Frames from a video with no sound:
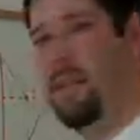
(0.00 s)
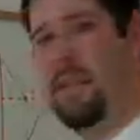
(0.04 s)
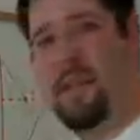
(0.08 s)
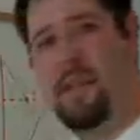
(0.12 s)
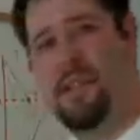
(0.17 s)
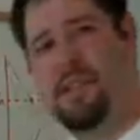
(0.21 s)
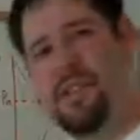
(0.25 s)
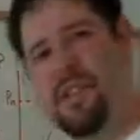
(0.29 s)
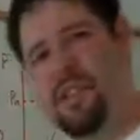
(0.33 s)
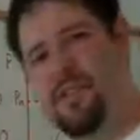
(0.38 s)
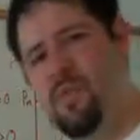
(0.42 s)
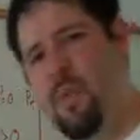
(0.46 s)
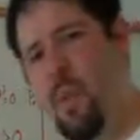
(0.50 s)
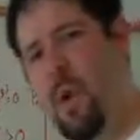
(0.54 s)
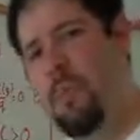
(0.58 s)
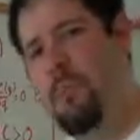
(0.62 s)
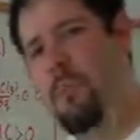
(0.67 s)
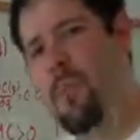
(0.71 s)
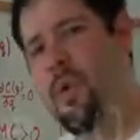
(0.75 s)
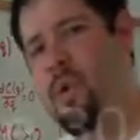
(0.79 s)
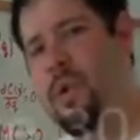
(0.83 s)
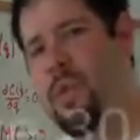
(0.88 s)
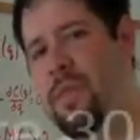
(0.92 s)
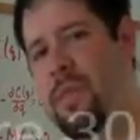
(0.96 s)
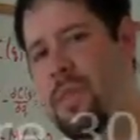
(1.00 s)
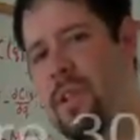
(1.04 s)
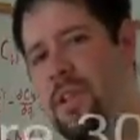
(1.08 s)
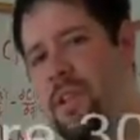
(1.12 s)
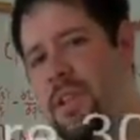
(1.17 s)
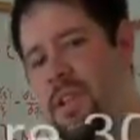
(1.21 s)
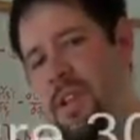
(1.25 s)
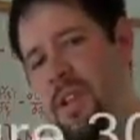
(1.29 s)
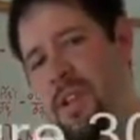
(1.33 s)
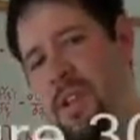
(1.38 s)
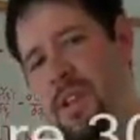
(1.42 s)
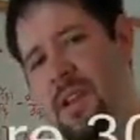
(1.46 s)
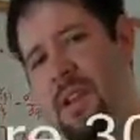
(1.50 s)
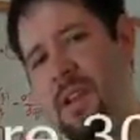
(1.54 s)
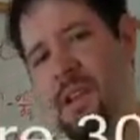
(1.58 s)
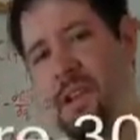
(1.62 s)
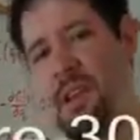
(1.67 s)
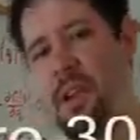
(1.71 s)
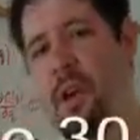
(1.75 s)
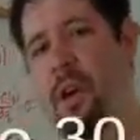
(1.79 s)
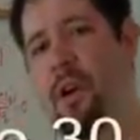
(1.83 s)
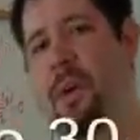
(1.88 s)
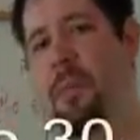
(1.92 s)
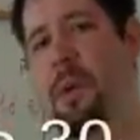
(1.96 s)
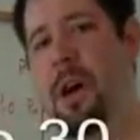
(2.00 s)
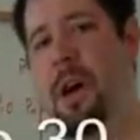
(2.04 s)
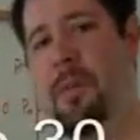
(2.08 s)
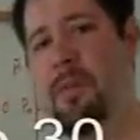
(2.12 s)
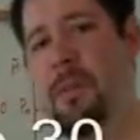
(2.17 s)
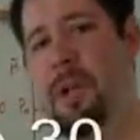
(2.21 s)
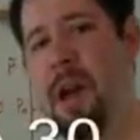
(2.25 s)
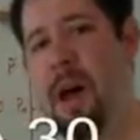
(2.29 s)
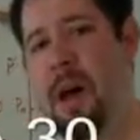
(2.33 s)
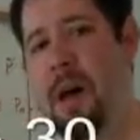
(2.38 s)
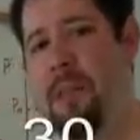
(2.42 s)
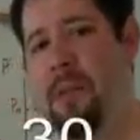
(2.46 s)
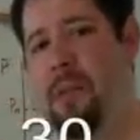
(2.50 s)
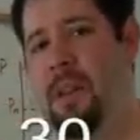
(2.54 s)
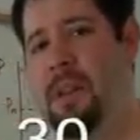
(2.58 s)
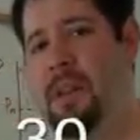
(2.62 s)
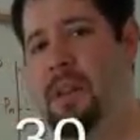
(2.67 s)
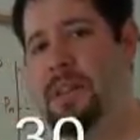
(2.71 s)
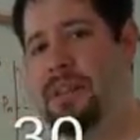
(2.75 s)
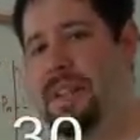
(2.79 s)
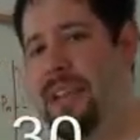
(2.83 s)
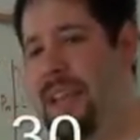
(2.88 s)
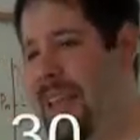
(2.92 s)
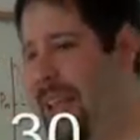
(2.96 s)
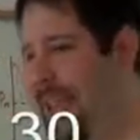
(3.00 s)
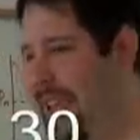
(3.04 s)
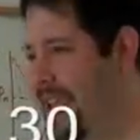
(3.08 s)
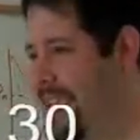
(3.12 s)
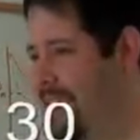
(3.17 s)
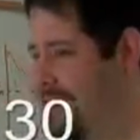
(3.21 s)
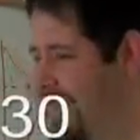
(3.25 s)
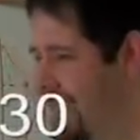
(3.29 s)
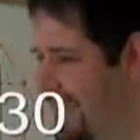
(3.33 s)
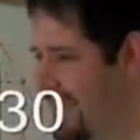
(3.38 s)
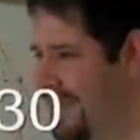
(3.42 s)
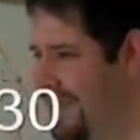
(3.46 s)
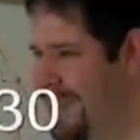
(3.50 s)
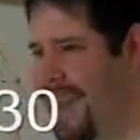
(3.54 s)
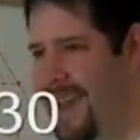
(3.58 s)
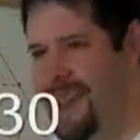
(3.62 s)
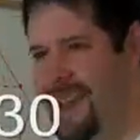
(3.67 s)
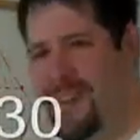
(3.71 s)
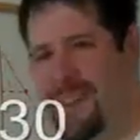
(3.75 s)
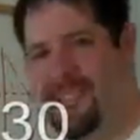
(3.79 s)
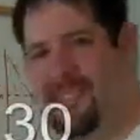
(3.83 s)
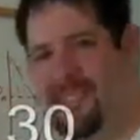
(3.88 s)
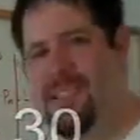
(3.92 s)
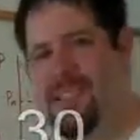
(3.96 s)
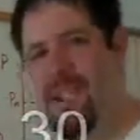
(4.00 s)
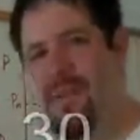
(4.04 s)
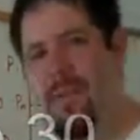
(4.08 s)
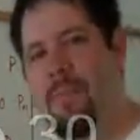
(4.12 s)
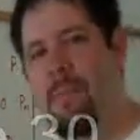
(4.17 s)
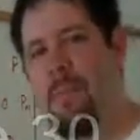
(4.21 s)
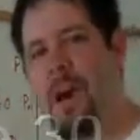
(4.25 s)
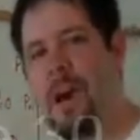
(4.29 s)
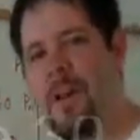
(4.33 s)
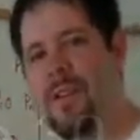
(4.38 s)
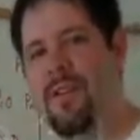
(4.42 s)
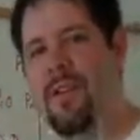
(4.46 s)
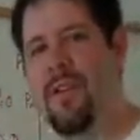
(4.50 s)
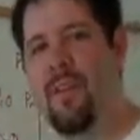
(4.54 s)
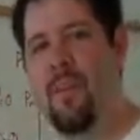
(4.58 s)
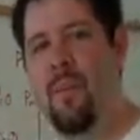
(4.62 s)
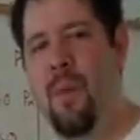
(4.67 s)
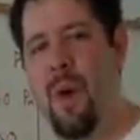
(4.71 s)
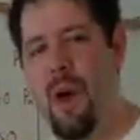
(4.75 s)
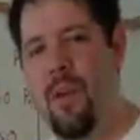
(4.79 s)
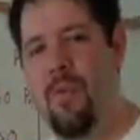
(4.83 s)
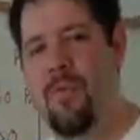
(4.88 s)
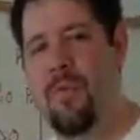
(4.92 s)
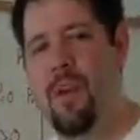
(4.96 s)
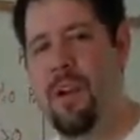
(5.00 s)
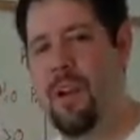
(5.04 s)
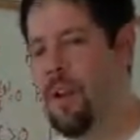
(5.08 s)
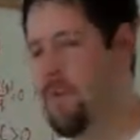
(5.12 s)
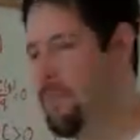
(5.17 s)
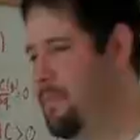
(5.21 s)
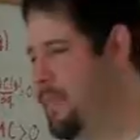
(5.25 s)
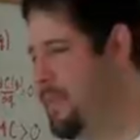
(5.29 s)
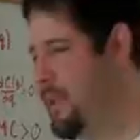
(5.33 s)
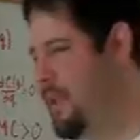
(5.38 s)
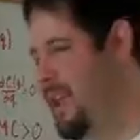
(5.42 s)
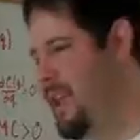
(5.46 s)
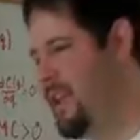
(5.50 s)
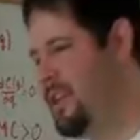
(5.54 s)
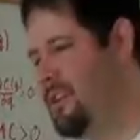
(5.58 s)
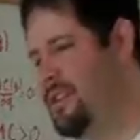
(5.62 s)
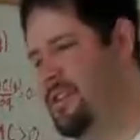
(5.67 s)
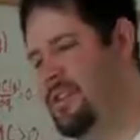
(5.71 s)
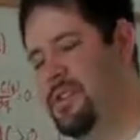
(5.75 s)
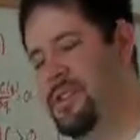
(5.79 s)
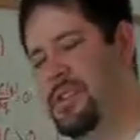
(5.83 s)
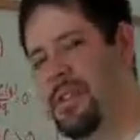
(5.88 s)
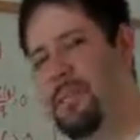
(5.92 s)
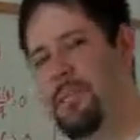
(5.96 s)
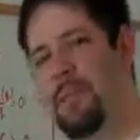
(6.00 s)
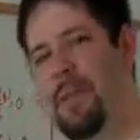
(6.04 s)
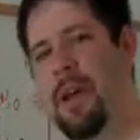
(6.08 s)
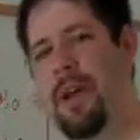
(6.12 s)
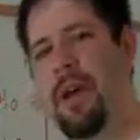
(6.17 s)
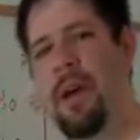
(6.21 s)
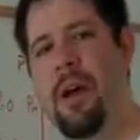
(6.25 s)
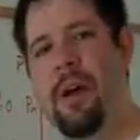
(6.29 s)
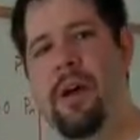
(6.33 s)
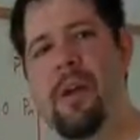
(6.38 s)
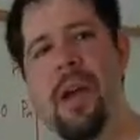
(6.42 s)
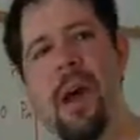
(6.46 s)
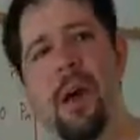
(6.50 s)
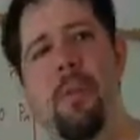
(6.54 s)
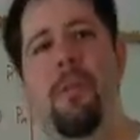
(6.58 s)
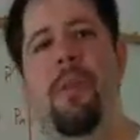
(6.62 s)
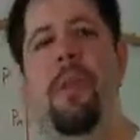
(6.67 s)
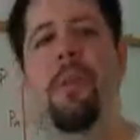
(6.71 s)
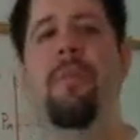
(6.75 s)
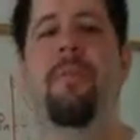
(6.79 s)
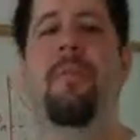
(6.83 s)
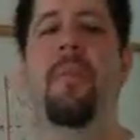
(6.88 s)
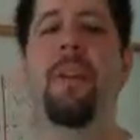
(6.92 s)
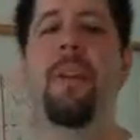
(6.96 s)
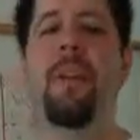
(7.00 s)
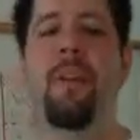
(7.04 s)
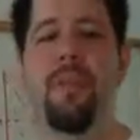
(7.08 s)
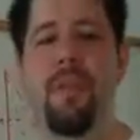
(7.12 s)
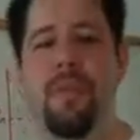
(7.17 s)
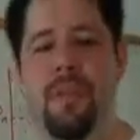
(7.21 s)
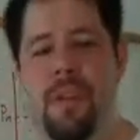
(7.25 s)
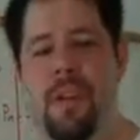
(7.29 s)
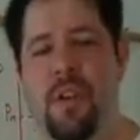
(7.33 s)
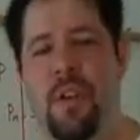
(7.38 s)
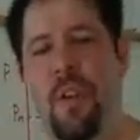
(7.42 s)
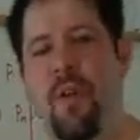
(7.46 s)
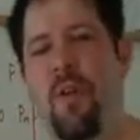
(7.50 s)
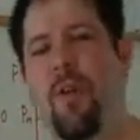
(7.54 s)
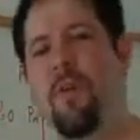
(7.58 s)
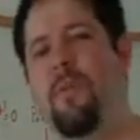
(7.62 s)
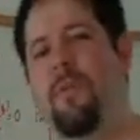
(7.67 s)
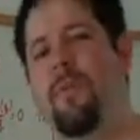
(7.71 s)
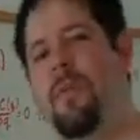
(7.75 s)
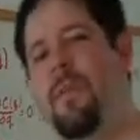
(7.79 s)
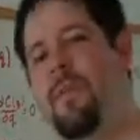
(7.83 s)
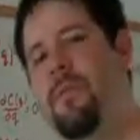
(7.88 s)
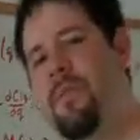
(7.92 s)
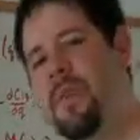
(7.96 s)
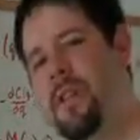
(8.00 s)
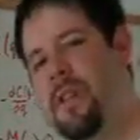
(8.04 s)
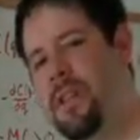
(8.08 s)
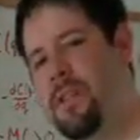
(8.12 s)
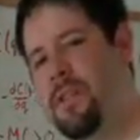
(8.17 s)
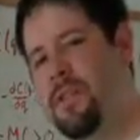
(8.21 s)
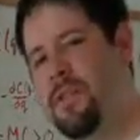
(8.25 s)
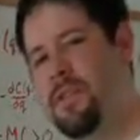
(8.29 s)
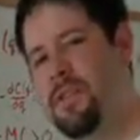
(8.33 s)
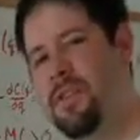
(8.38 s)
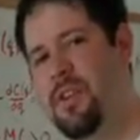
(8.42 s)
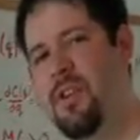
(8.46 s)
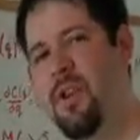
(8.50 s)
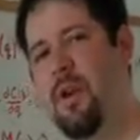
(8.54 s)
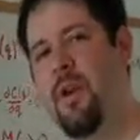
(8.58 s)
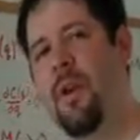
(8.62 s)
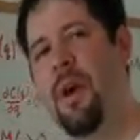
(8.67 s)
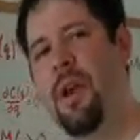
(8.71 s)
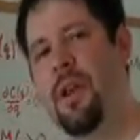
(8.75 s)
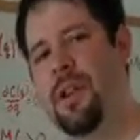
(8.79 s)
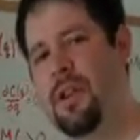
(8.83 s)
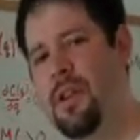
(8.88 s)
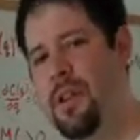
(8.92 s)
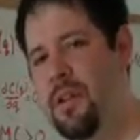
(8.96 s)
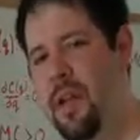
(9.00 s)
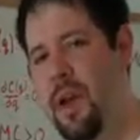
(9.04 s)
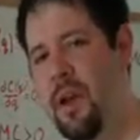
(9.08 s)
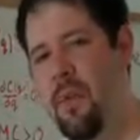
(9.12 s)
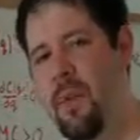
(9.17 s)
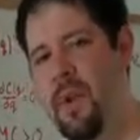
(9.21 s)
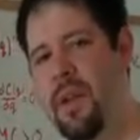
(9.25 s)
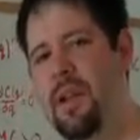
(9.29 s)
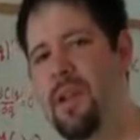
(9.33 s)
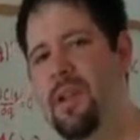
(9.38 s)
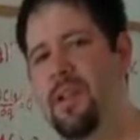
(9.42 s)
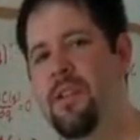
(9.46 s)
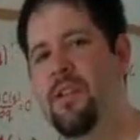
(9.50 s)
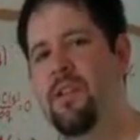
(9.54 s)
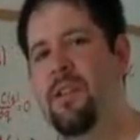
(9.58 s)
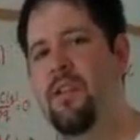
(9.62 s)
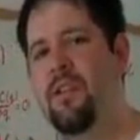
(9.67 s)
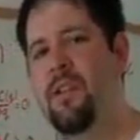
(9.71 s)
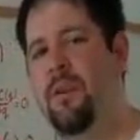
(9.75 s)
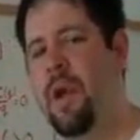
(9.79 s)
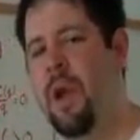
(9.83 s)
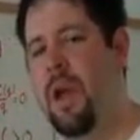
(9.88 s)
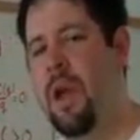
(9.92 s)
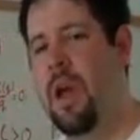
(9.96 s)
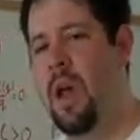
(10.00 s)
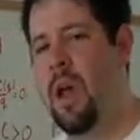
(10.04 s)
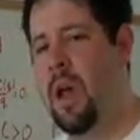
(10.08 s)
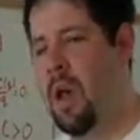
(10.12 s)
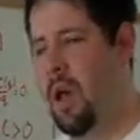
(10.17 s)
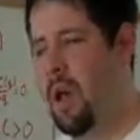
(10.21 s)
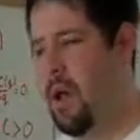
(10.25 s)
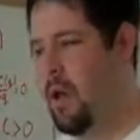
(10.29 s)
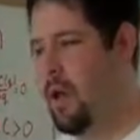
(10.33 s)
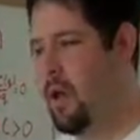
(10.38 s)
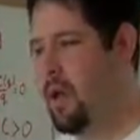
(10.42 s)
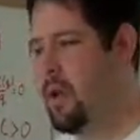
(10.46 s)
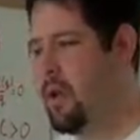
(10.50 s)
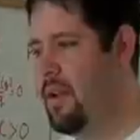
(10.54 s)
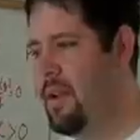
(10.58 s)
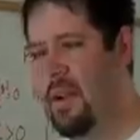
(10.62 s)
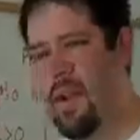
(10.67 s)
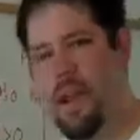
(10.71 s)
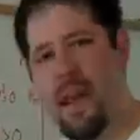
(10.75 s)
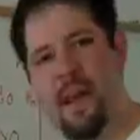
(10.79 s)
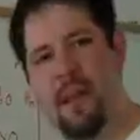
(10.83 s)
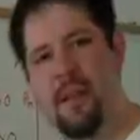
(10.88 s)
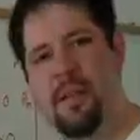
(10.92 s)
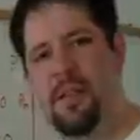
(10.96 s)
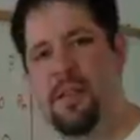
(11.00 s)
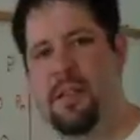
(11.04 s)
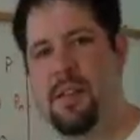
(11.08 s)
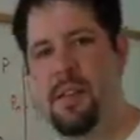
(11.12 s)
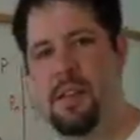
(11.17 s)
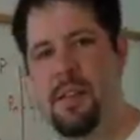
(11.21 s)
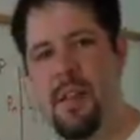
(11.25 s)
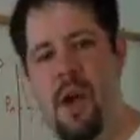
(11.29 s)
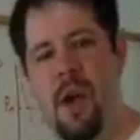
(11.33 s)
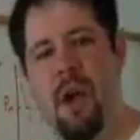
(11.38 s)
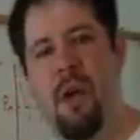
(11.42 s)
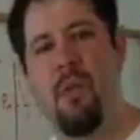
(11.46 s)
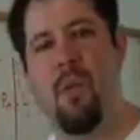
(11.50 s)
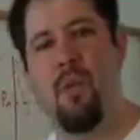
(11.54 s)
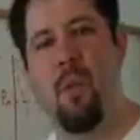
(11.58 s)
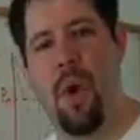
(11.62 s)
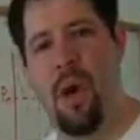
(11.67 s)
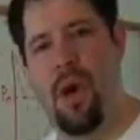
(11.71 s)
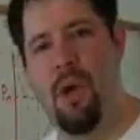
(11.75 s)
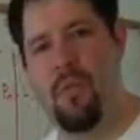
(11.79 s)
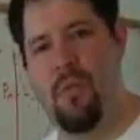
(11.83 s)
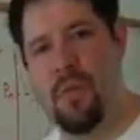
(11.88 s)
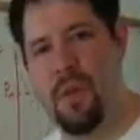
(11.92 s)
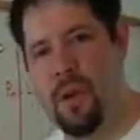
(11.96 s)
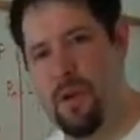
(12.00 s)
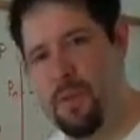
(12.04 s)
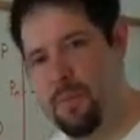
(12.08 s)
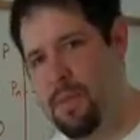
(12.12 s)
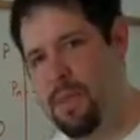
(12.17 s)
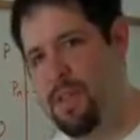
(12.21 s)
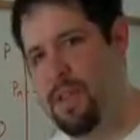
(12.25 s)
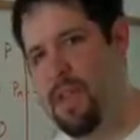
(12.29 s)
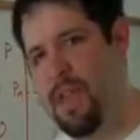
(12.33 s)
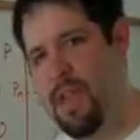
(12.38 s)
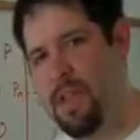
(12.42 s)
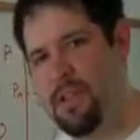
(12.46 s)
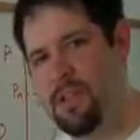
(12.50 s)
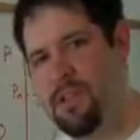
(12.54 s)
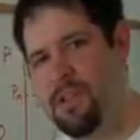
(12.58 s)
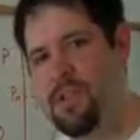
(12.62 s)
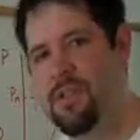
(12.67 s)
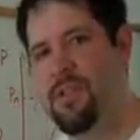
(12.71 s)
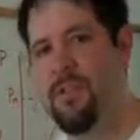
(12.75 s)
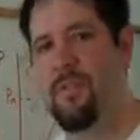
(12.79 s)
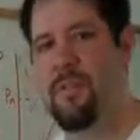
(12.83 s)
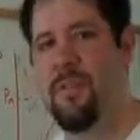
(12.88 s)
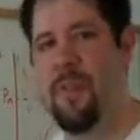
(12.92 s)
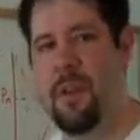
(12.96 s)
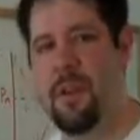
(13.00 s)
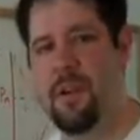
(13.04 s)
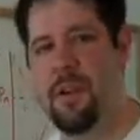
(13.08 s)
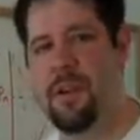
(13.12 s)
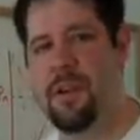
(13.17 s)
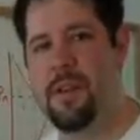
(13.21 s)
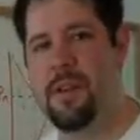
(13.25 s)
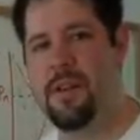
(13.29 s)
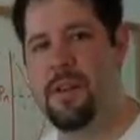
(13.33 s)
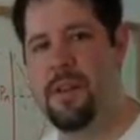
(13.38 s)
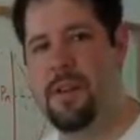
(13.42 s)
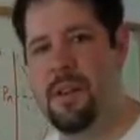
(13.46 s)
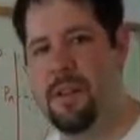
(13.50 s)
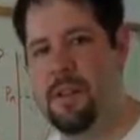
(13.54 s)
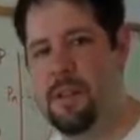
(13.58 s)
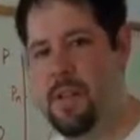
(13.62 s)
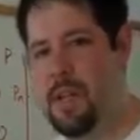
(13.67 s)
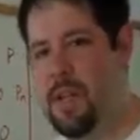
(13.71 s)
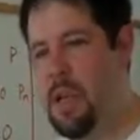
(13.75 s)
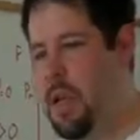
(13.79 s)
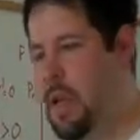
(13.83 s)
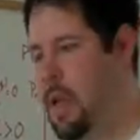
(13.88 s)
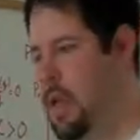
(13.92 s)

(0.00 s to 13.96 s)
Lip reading: There's just one more thing that you need to know about monopolies, and that is about their welfare implications. Now, a couple of videos ago, a few videos ago, I went into an analysis of welfare implications of various things.